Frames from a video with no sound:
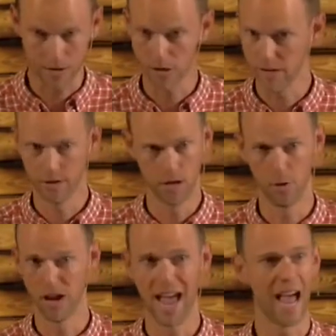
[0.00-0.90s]
I don't even
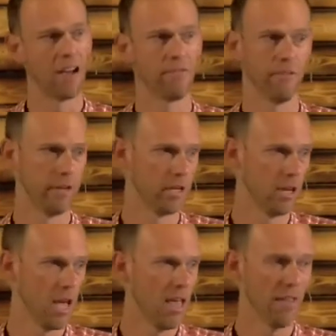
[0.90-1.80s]
know the half of it,
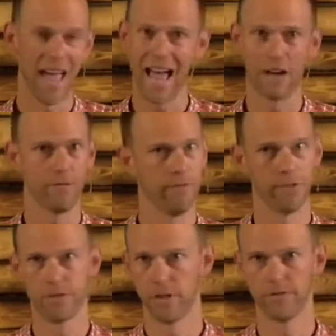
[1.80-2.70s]
the half of
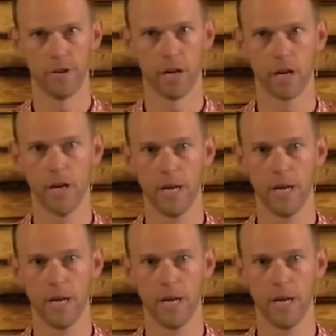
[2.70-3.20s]
the suffering